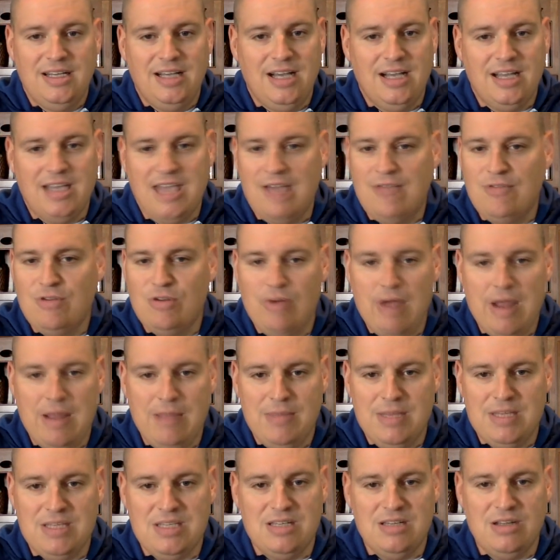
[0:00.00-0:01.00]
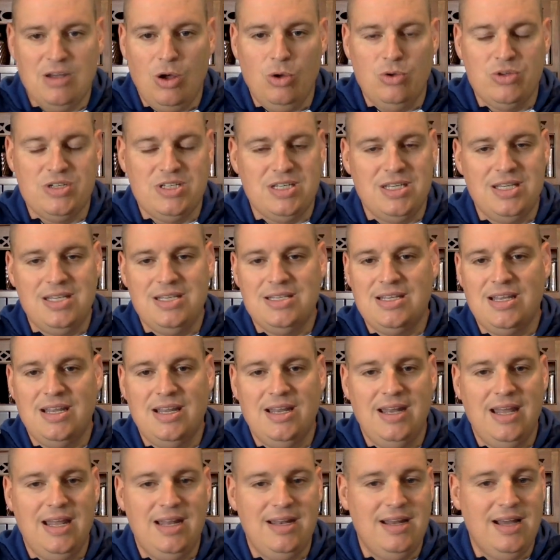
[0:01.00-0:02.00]
Kevin Durant missing the whole
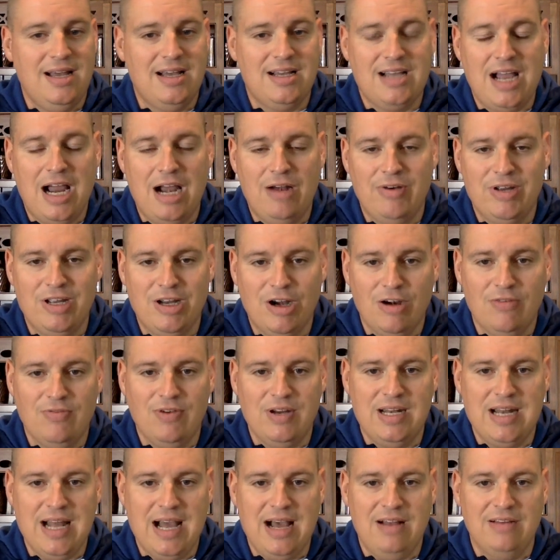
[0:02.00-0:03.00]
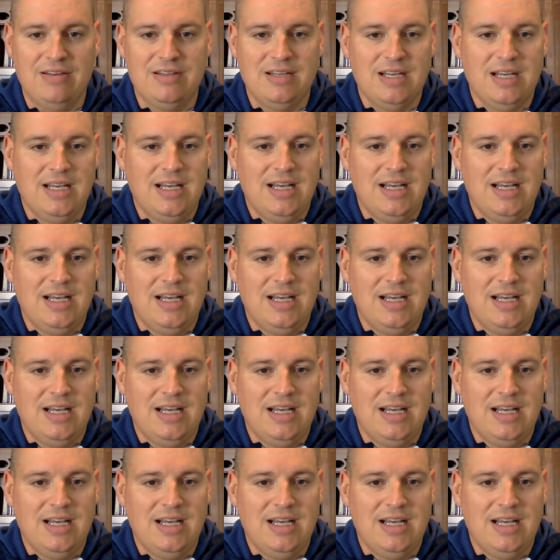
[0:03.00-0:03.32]
season, and Kyrie Irving out.